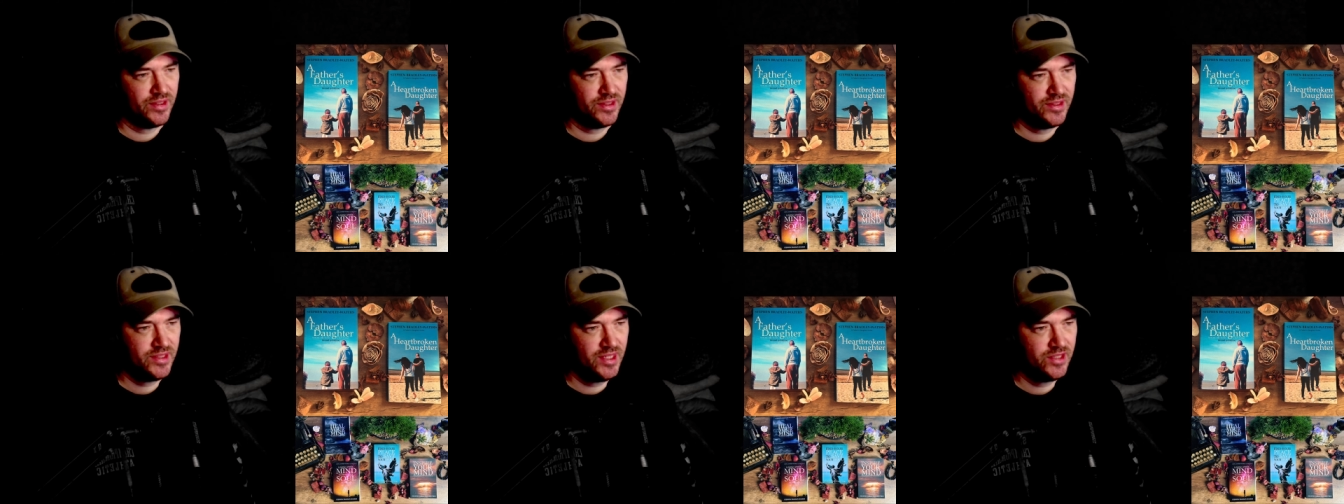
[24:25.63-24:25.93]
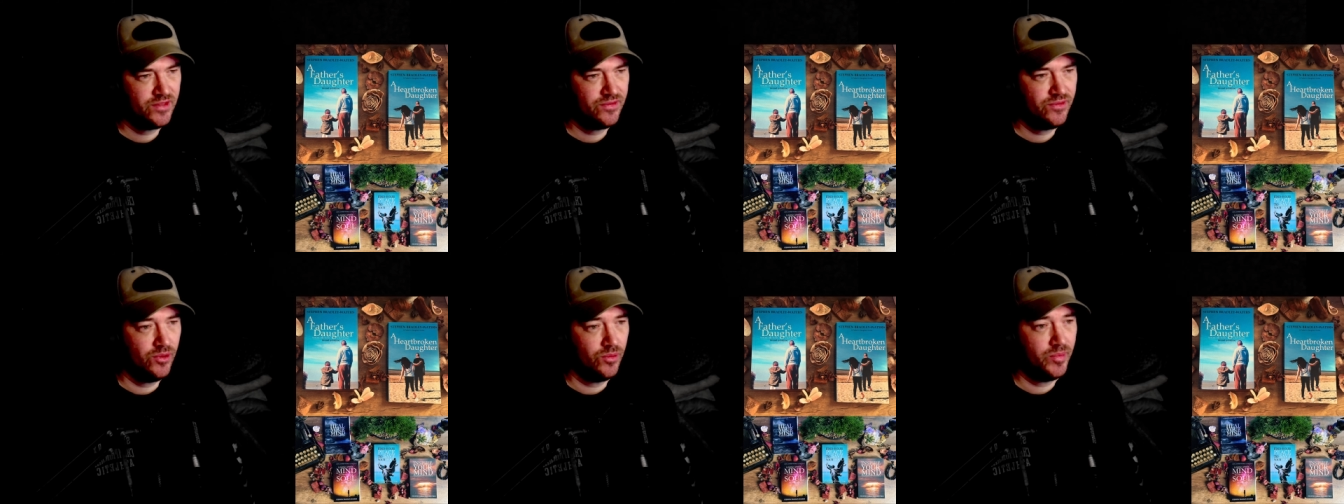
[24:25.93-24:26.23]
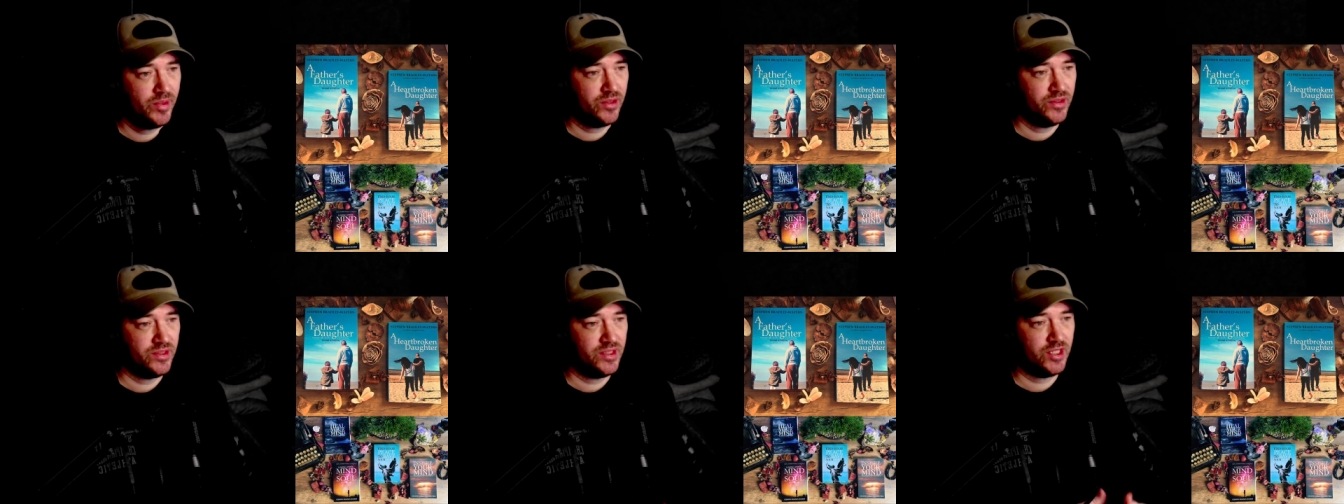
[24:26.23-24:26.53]

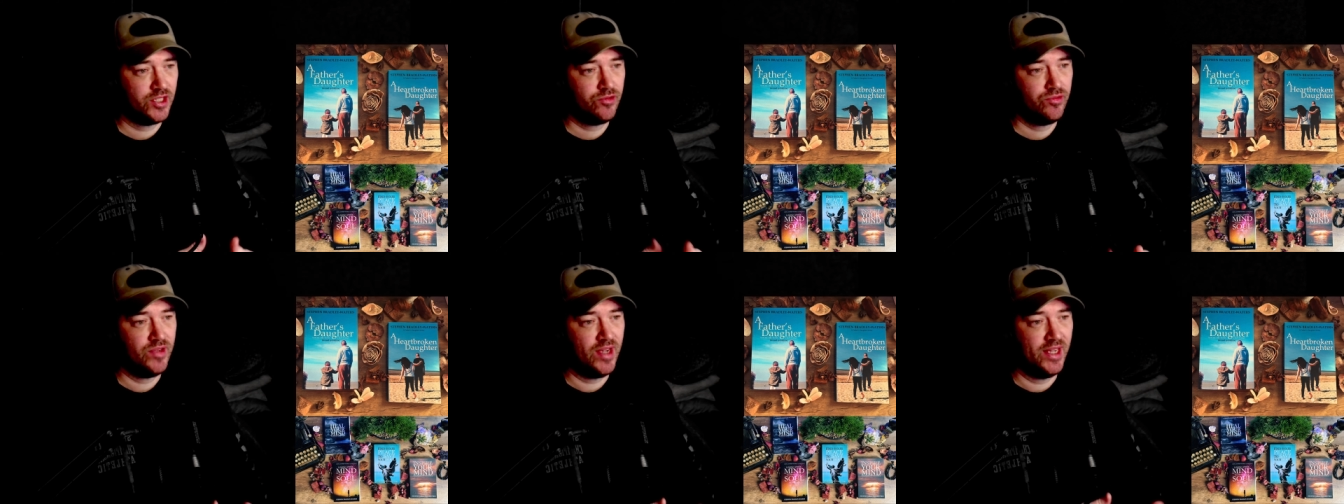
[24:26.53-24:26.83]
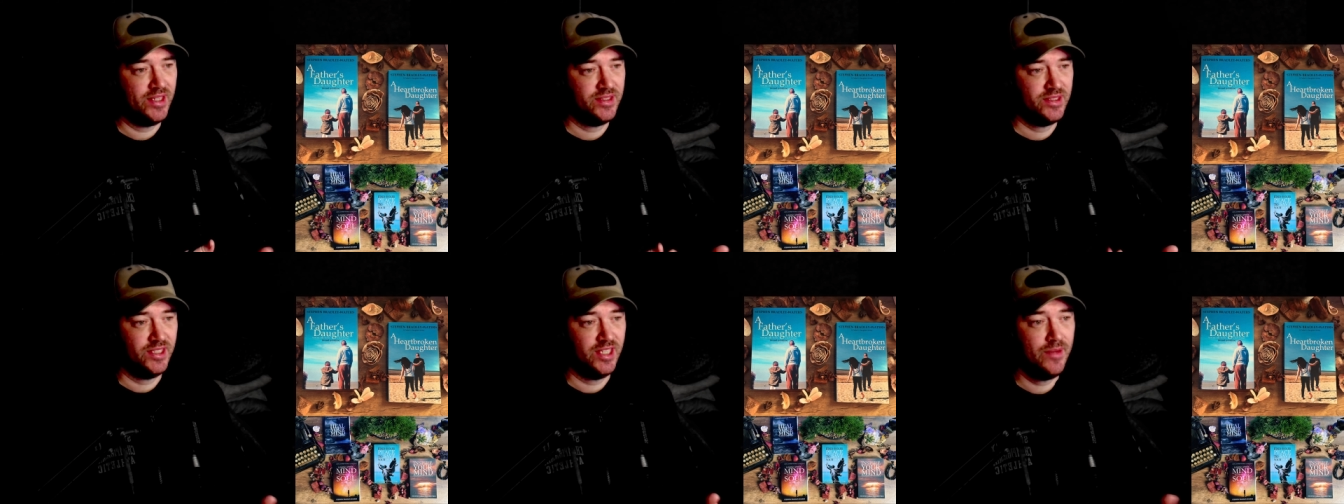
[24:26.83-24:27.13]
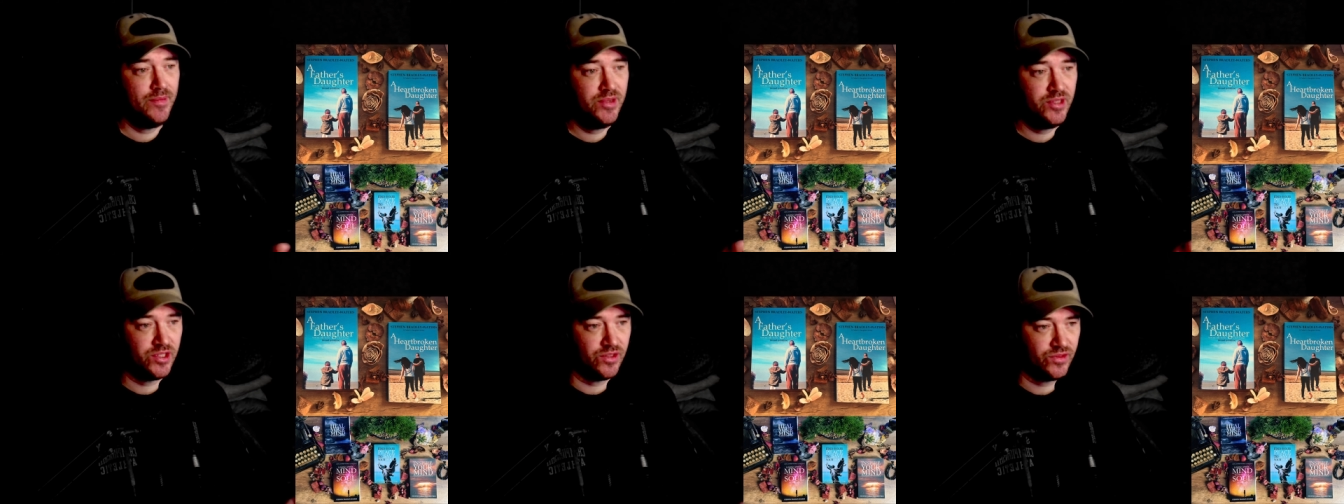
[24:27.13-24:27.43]
successful because it creates
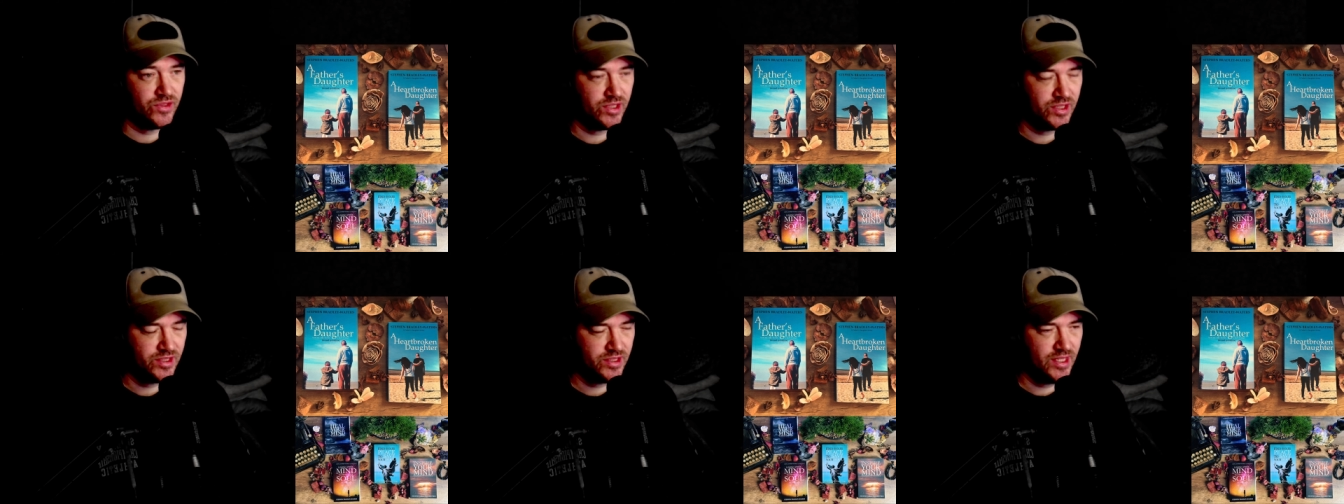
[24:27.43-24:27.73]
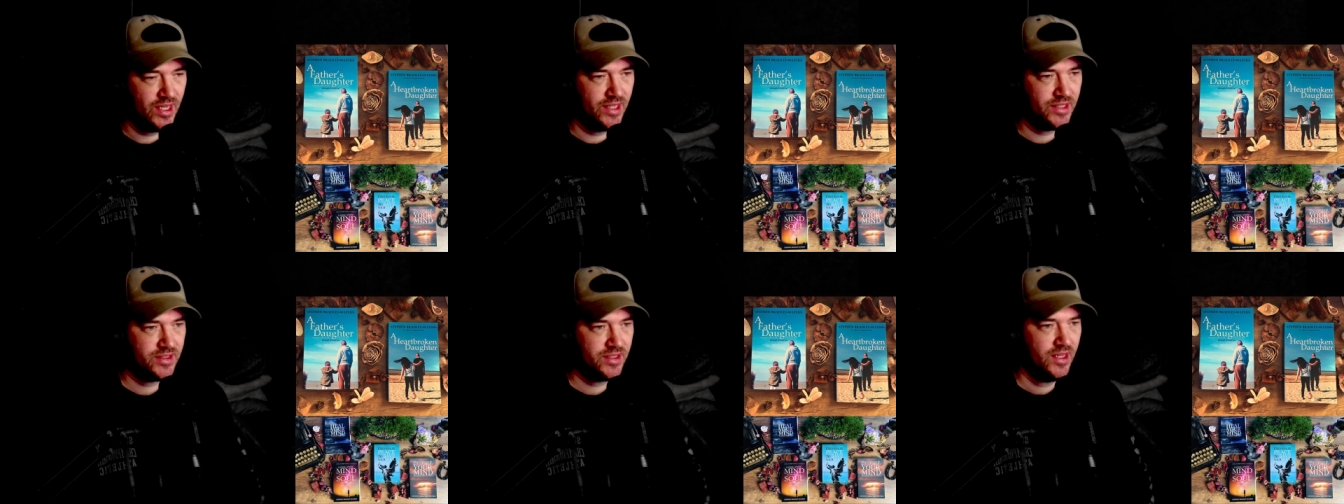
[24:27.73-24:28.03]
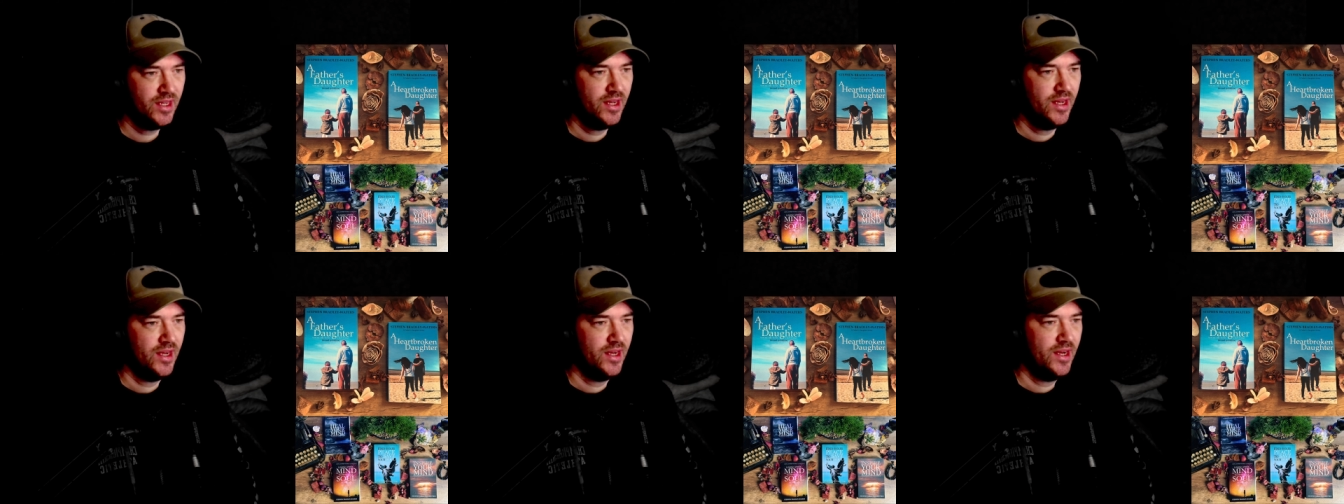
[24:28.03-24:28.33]
the image of success.